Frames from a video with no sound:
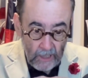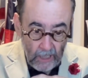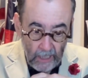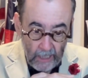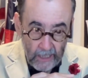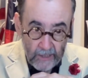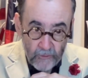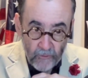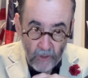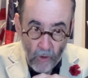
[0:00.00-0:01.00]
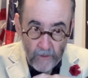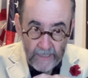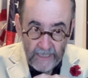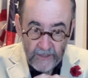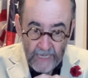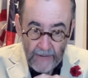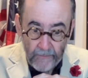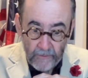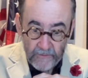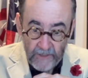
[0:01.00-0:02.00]
uh, draconian
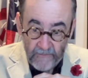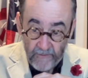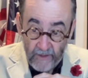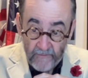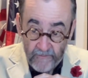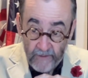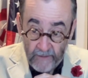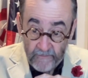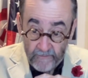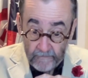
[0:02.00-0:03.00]
examples of, of, of,